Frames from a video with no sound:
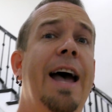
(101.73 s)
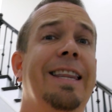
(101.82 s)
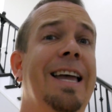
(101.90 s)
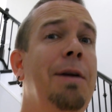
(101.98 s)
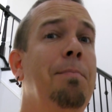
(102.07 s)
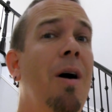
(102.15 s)

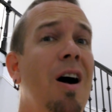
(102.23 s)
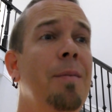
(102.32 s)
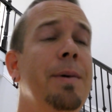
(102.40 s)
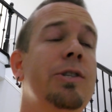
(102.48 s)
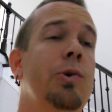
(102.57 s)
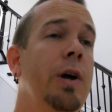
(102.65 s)
And then
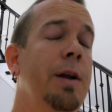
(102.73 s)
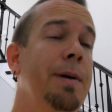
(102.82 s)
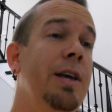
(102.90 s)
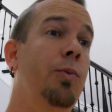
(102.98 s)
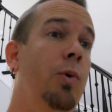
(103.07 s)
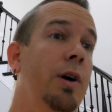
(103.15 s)
mom is going to
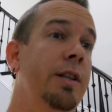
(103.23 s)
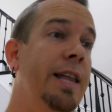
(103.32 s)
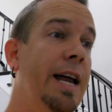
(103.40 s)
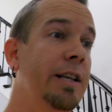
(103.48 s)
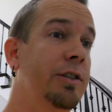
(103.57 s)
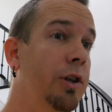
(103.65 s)
be the one
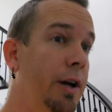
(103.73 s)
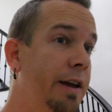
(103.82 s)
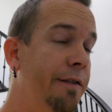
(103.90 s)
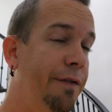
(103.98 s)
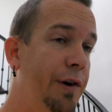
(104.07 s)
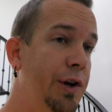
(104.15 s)
that is looking for